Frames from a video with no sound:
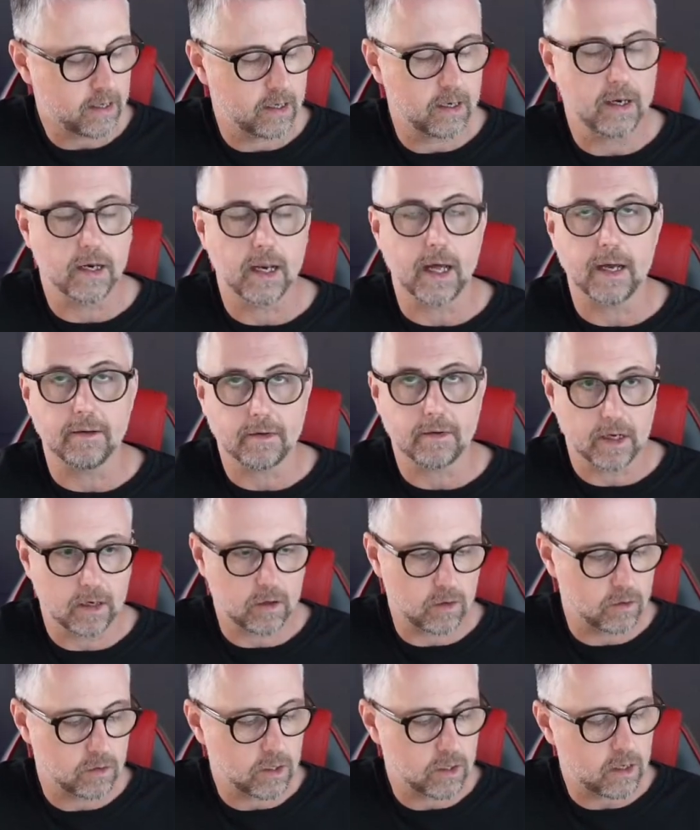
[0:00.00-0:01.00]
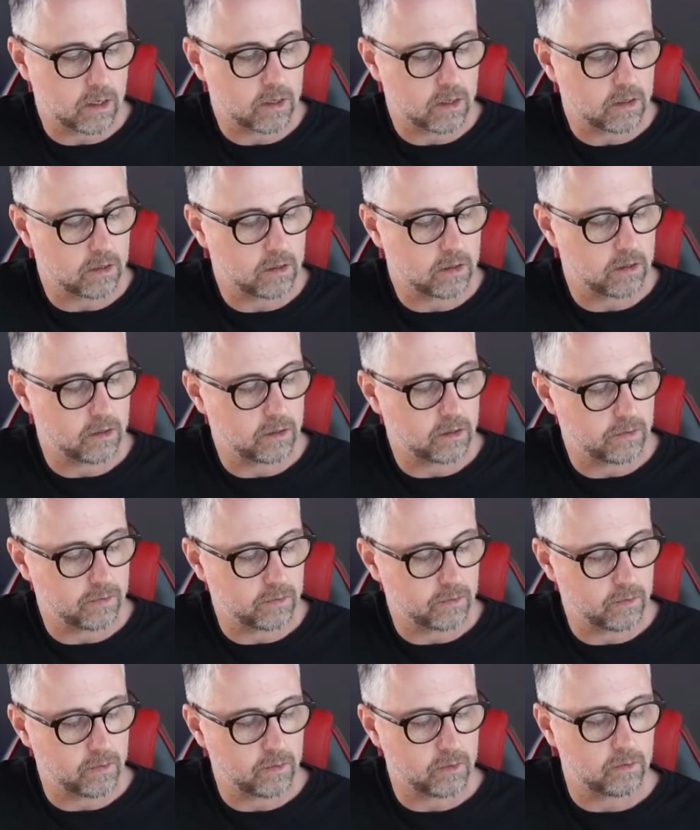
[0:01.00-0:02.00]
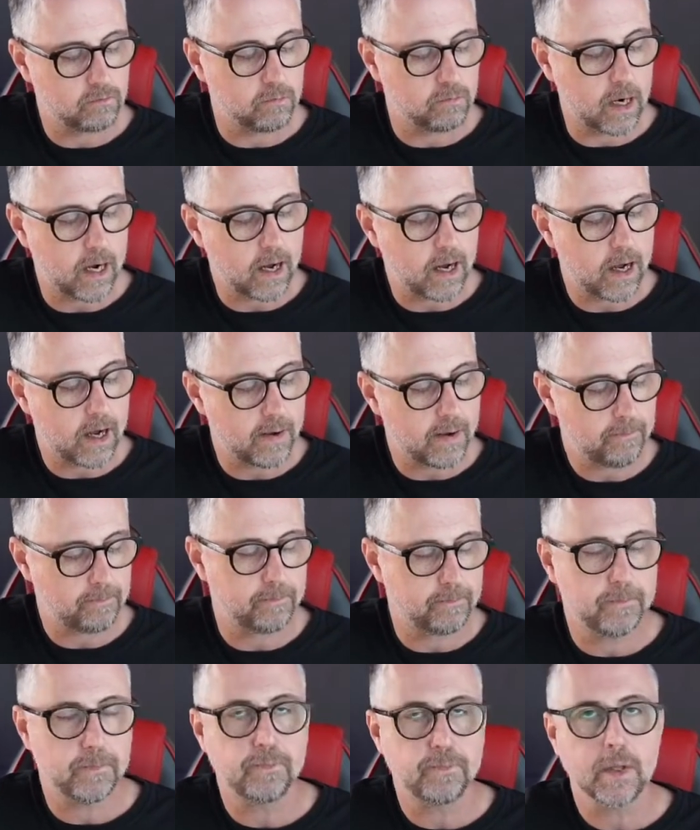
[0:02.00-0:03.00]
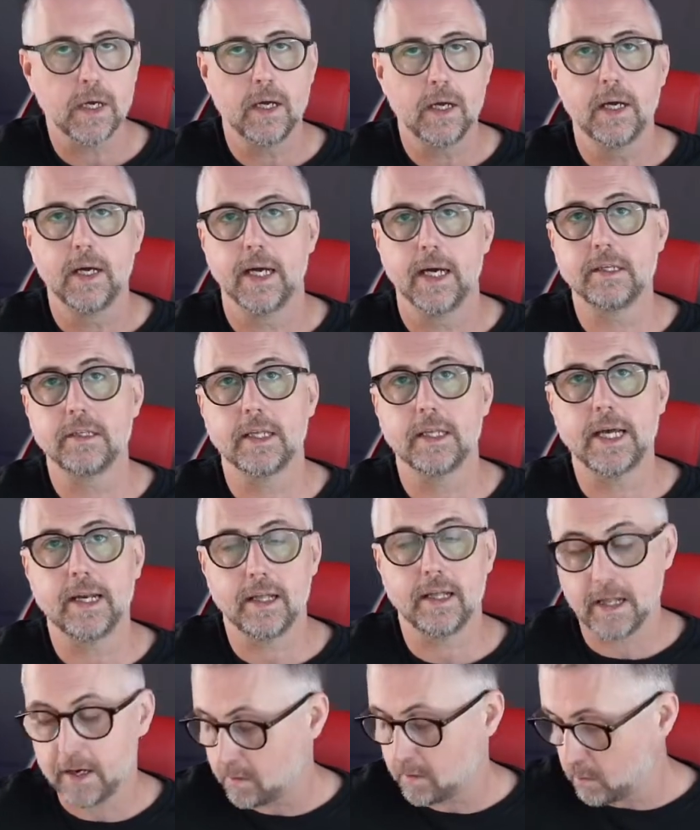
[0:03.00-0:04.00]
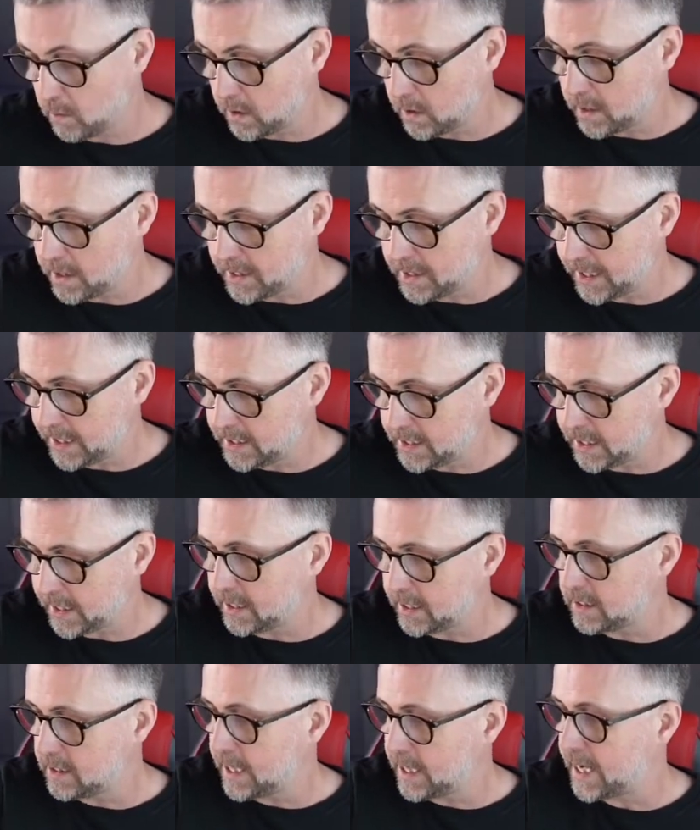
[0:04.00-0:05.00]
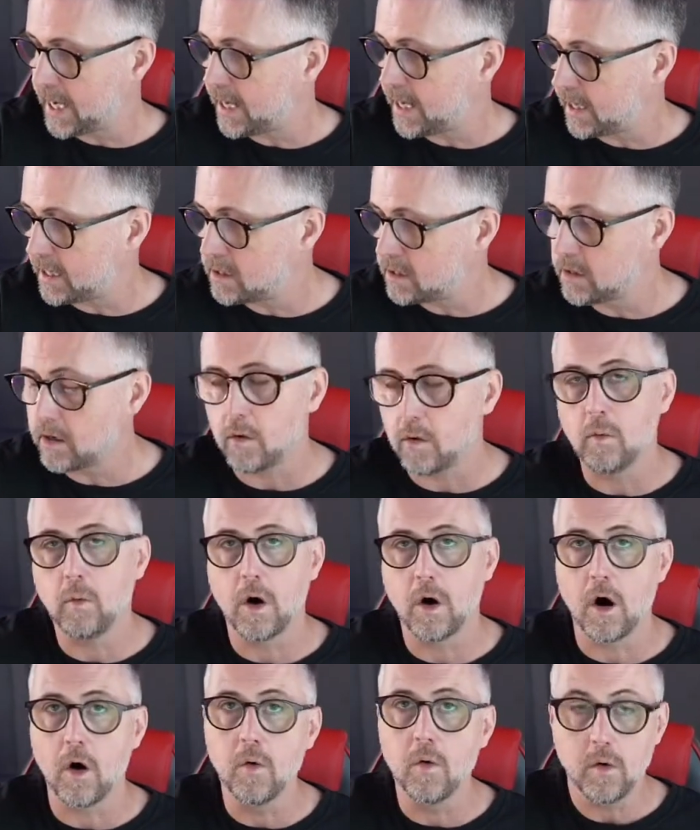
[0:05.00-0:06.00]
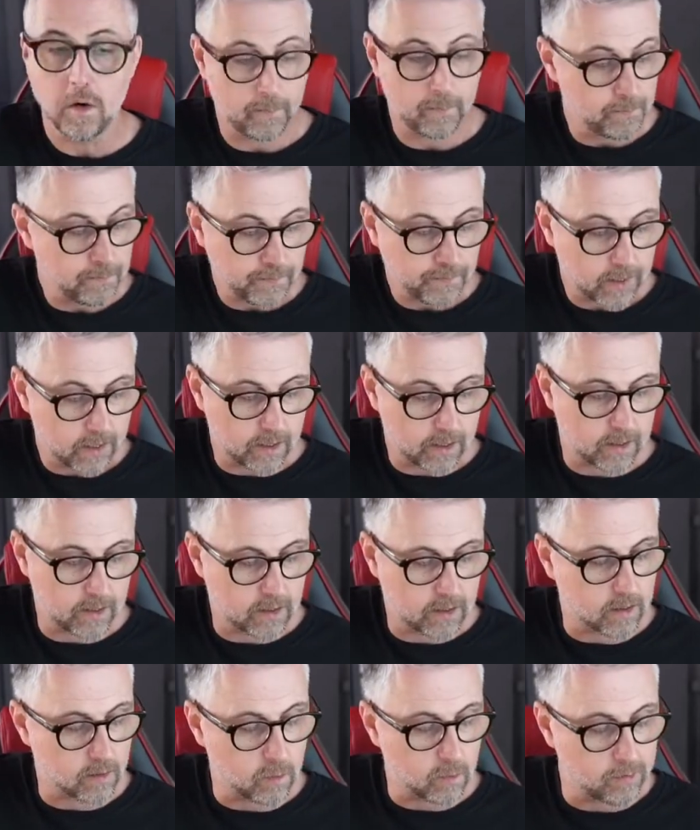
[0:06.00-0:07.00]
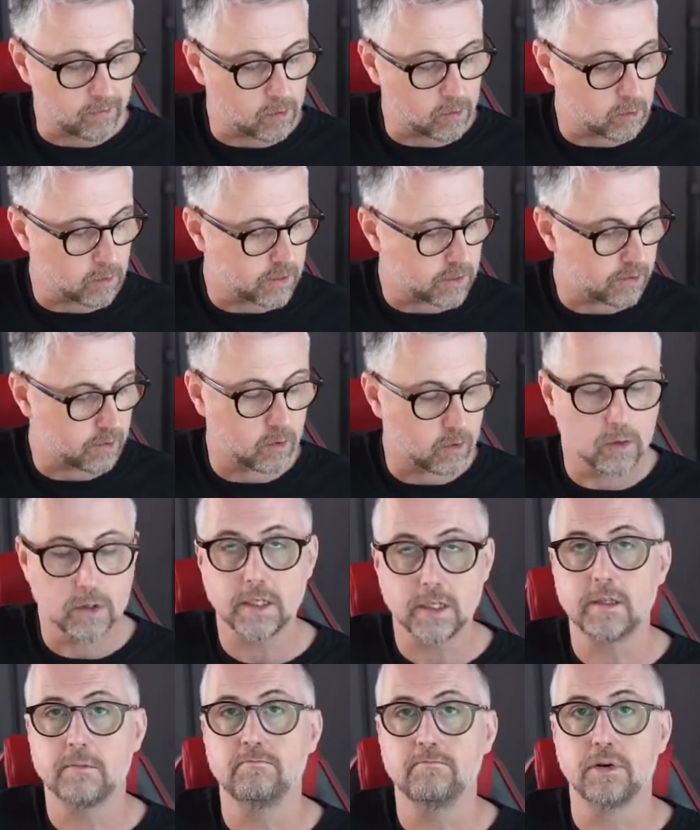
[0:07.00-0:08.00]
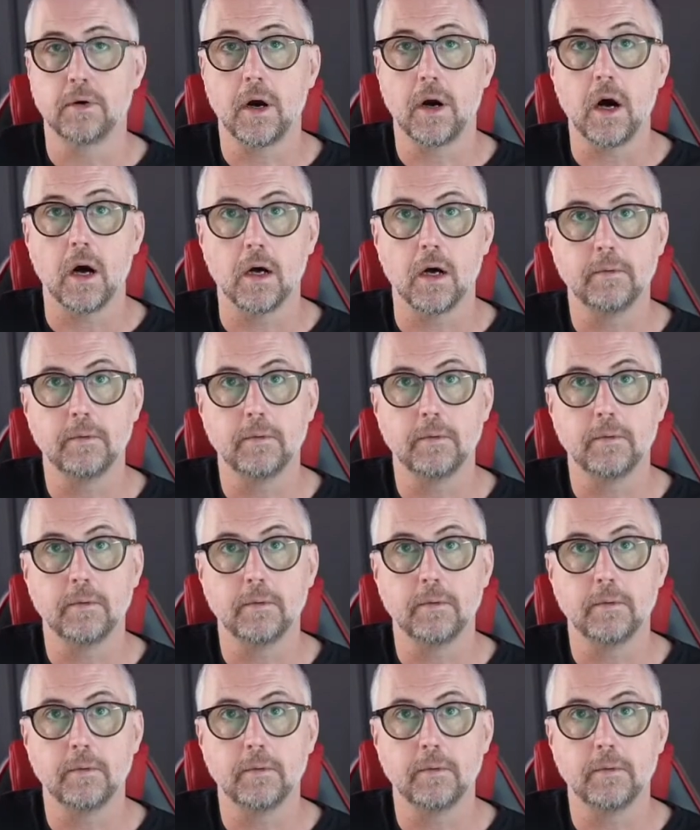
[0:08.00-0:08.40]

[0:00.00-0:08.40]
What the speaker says: life goes on, bruh. Incidentally, that word he sings there is not whoa, as we've always thought. It's bruh,